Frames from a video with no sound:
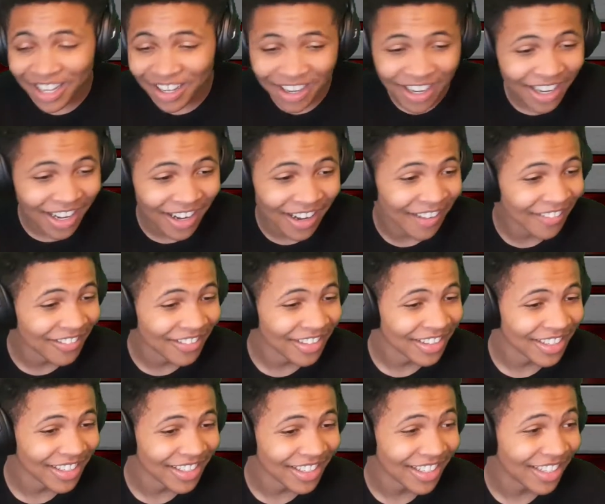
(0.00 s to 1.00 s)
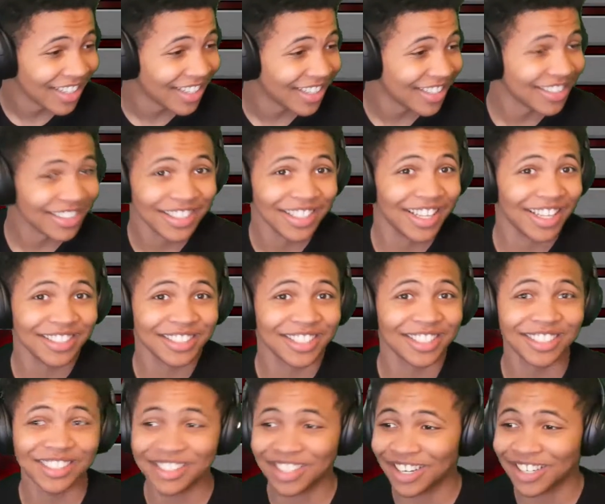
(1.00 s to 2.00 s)
Um, uh, let's
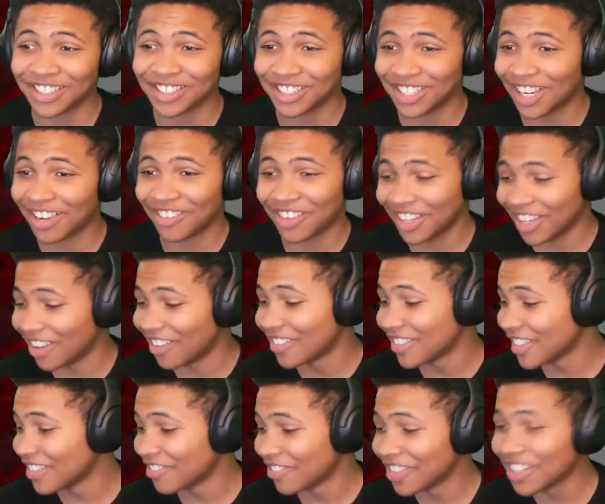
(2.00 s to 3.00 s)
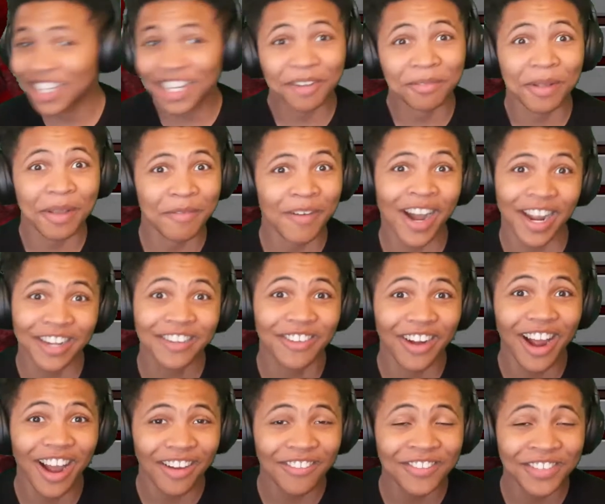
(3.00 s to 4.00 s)
just start, shall we? Okay, we're gonna play
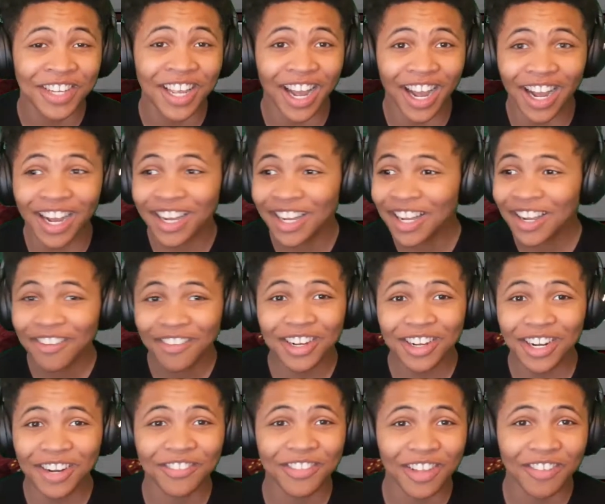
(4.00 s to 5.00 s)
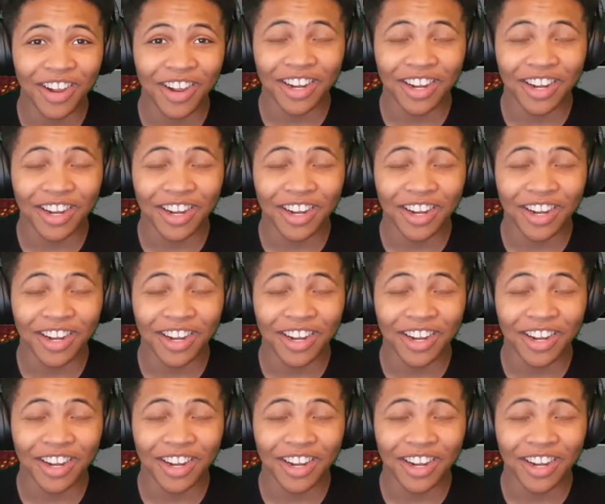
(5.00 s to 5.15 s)
Minecraft, yeah. We're gonna play Minecraft.